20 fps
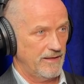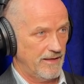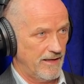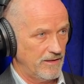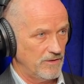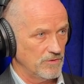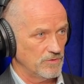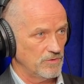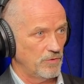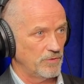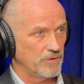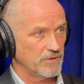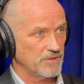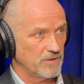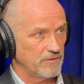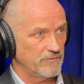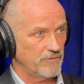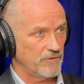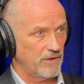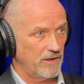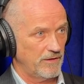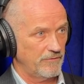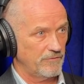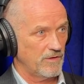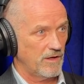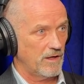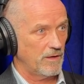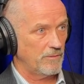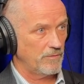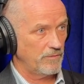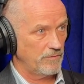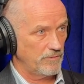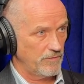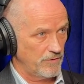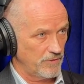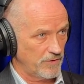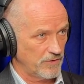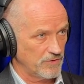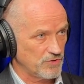hey, your loan is converting from your